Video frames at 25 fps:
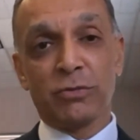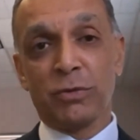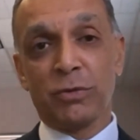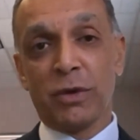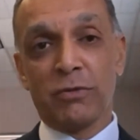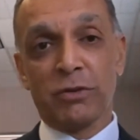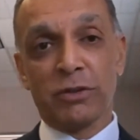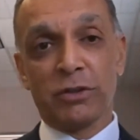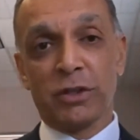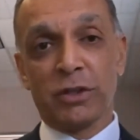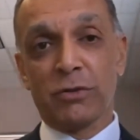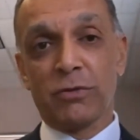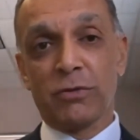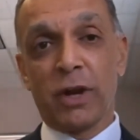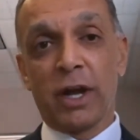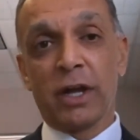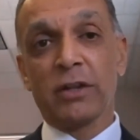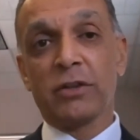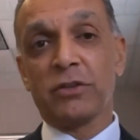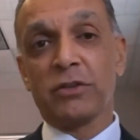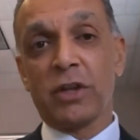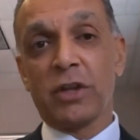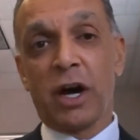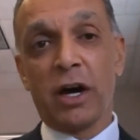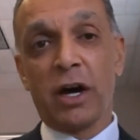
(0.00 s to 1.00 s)
We have a
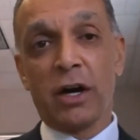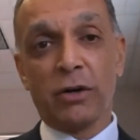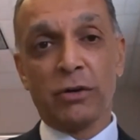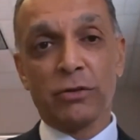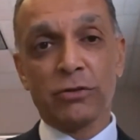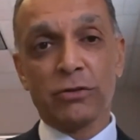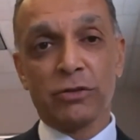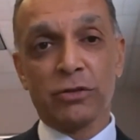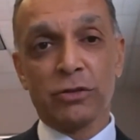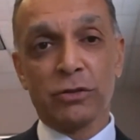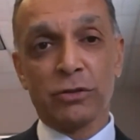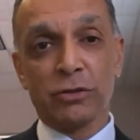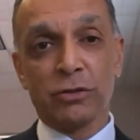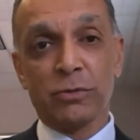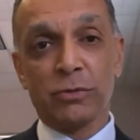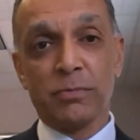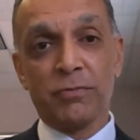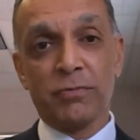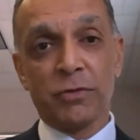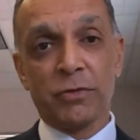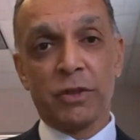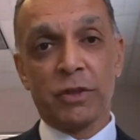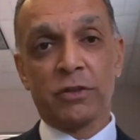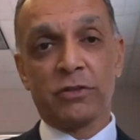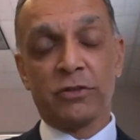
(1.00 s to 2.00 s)
direct dial to
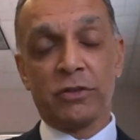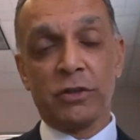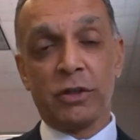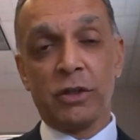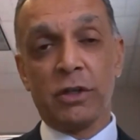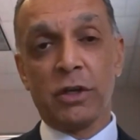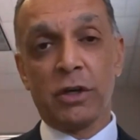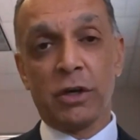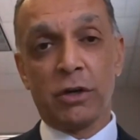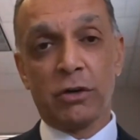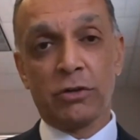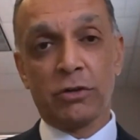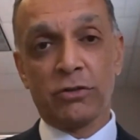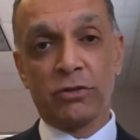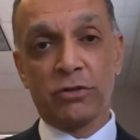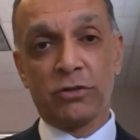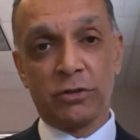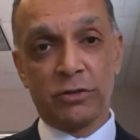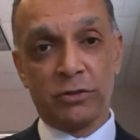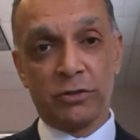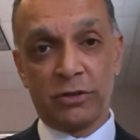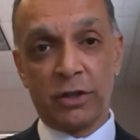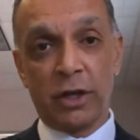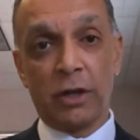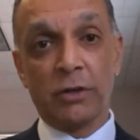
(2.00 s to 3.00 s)
the CEO's
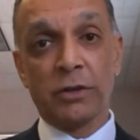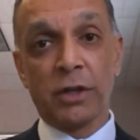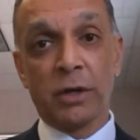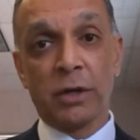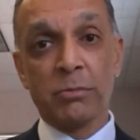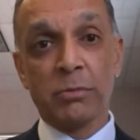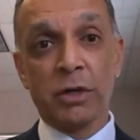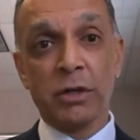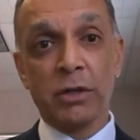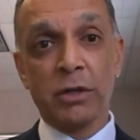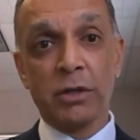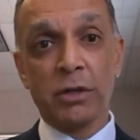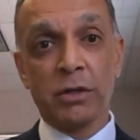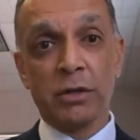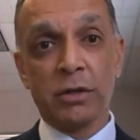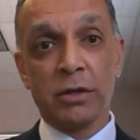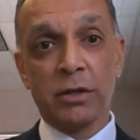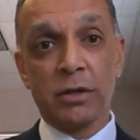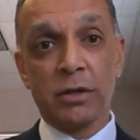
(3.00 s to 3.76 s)
cell number.